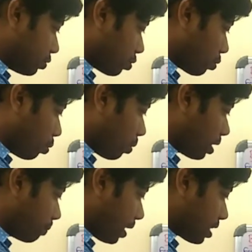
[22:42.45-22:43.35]
is your rho
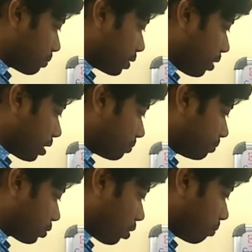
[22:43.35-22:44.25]
1 plus V1
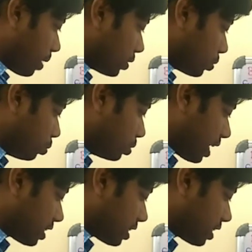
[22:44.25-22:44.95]
square by 2,